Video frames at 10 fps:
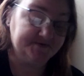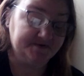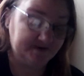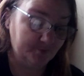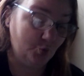is a
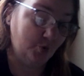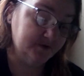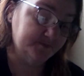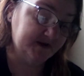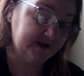number 1
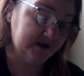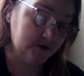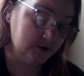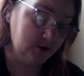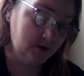
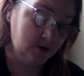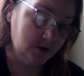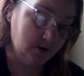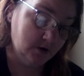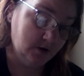beginner.
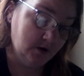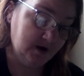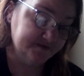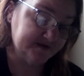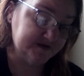
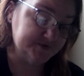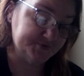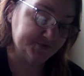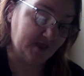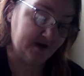They
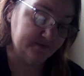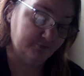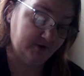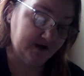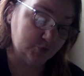use Lion
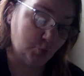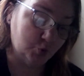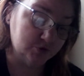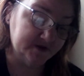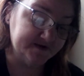Brand
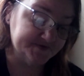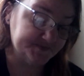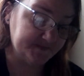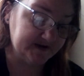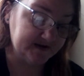Woolies
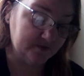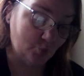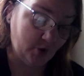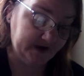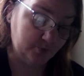medium
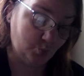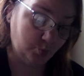weight